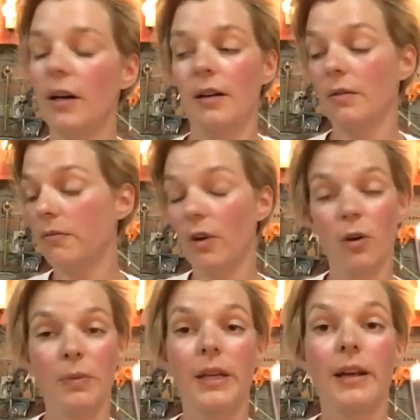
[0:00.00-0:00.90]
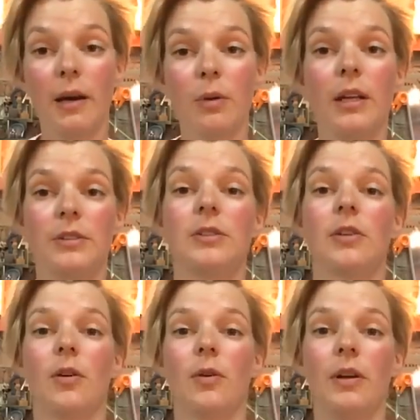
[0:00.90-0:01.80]
Uh, follow me, and I will let you
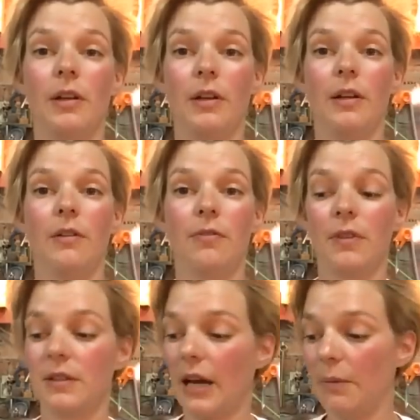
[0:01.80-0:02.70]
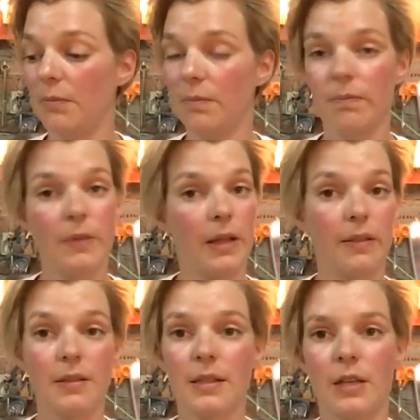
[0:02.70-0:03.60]
know if the time
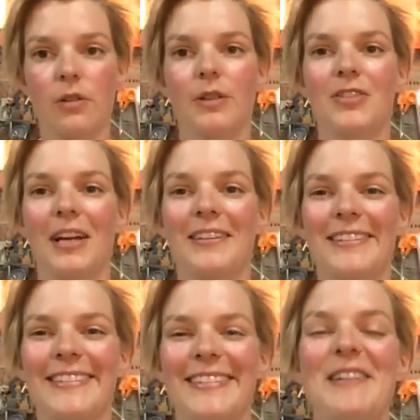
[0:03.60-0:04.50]
and the scheduling changes.